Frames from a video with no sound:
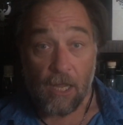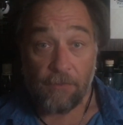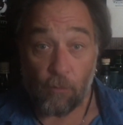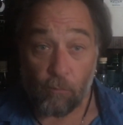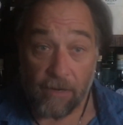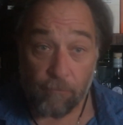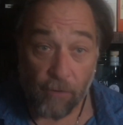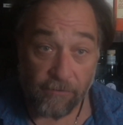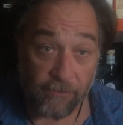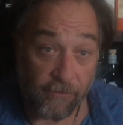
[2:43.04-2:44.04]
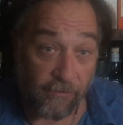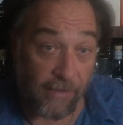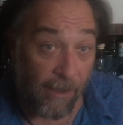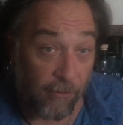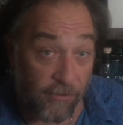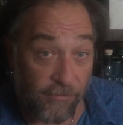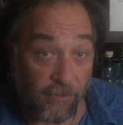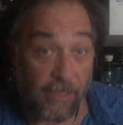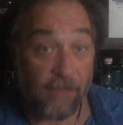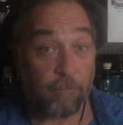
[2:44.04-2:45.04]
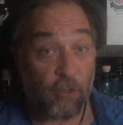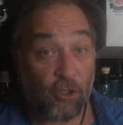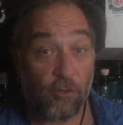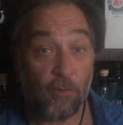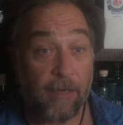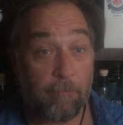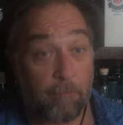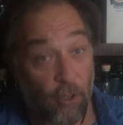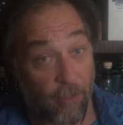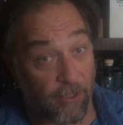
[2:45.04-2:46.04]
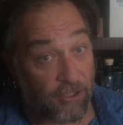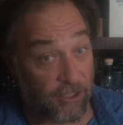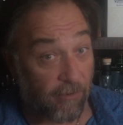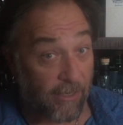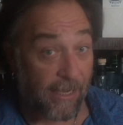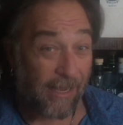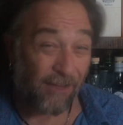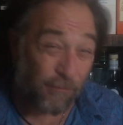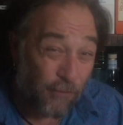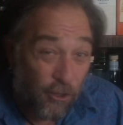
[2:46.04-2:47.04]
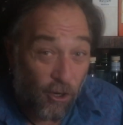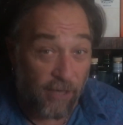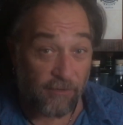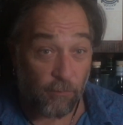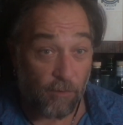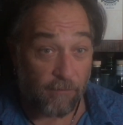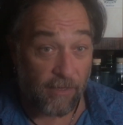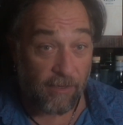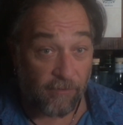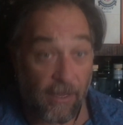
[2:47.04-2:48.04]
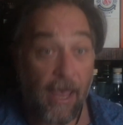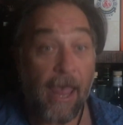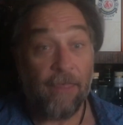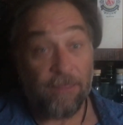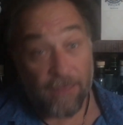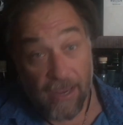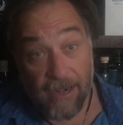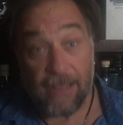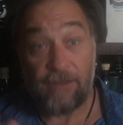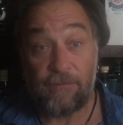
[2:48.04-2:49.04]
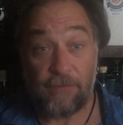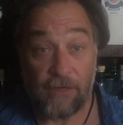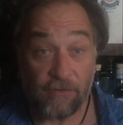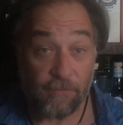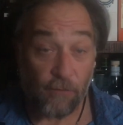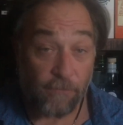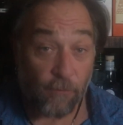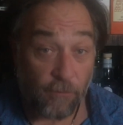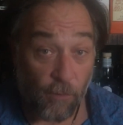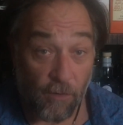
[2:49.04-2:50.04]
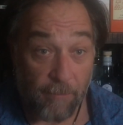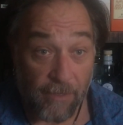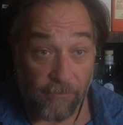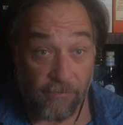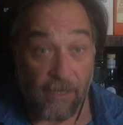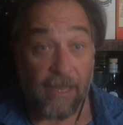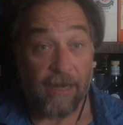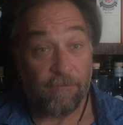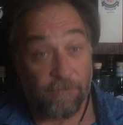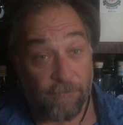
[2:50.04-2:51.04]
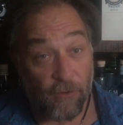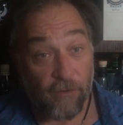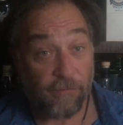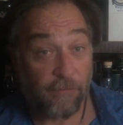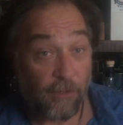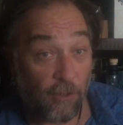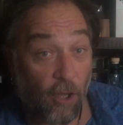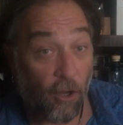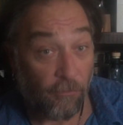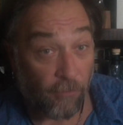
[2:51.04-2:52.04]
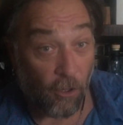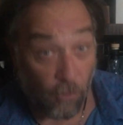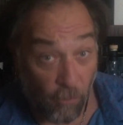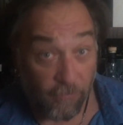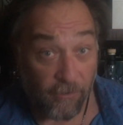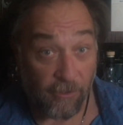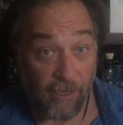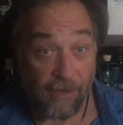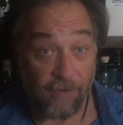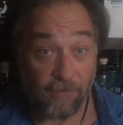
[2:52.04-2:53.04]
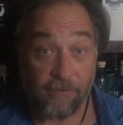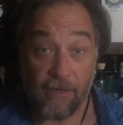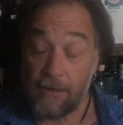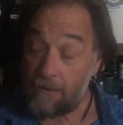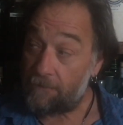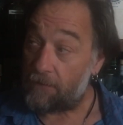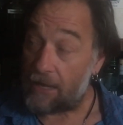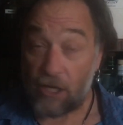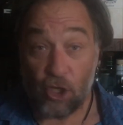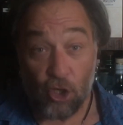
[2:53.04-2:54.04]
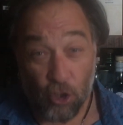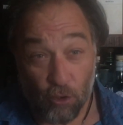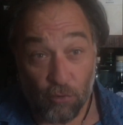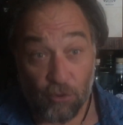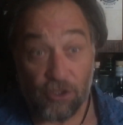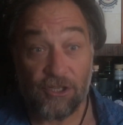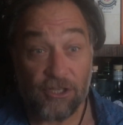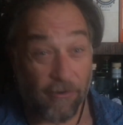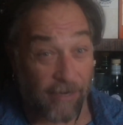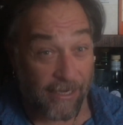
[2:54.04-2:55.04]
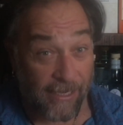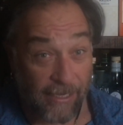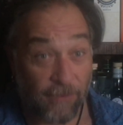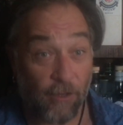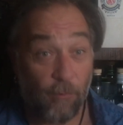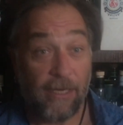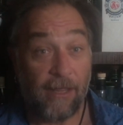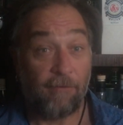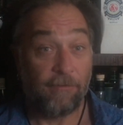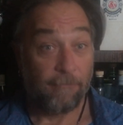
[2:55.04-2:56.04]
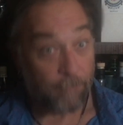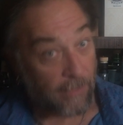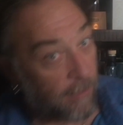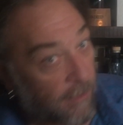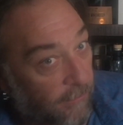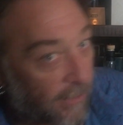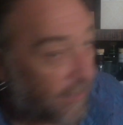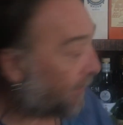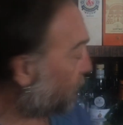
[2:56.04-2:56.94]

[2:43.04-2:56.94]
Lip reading: The Redbreast Lustau edition is matured in bourbon and sherry casks for 9 to 12 years and then is finished for a full 12 months in first fill Oloroso casks for that huge sherry kick that we love. So let's have a